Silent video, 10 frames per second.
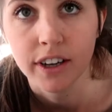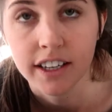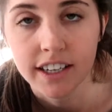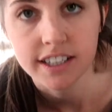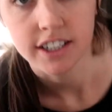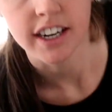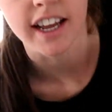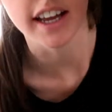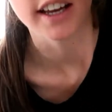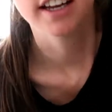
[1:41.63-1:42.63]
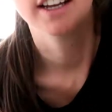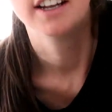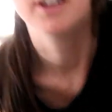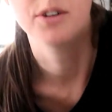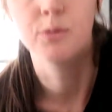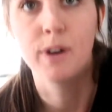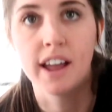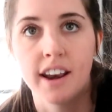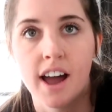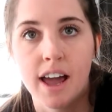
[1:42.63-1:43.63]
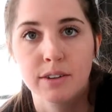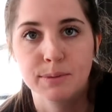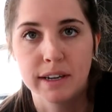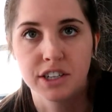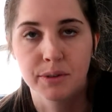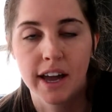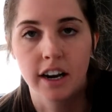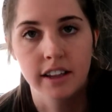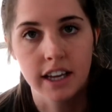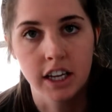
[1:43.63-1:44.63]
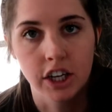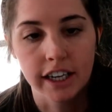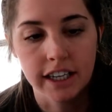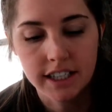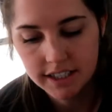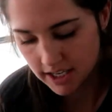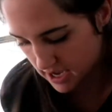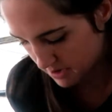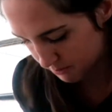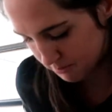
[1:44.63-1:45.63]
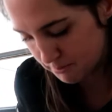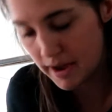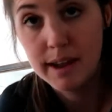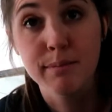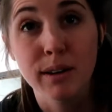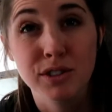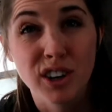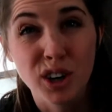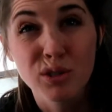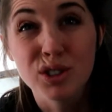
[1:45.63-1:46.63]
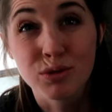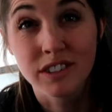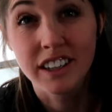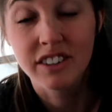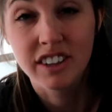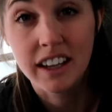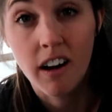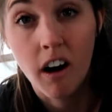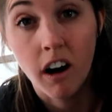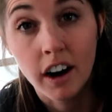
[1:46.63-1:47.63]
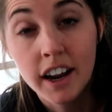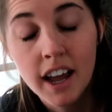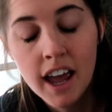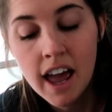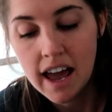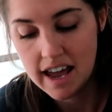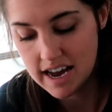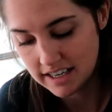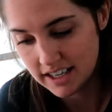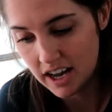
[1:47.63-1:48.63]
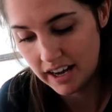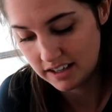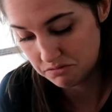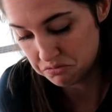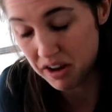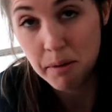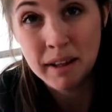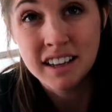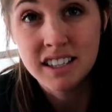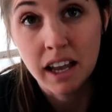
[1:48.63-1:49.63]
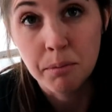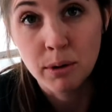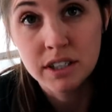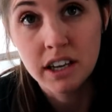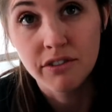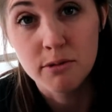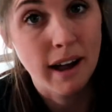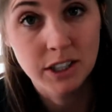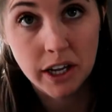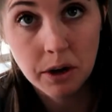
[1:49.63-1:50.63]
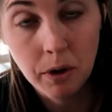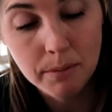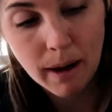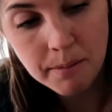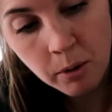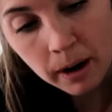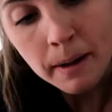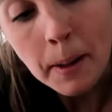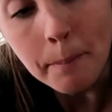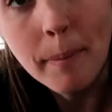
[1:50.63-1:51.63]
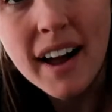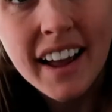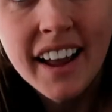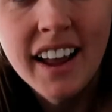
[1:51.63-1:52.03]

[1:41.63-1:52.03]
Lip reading: yesterday, when I was making sure we had all the ingredients, my brown sugar was really, really hard. And I mean, it's like mostly a full bag, so I didn't want to buy more. But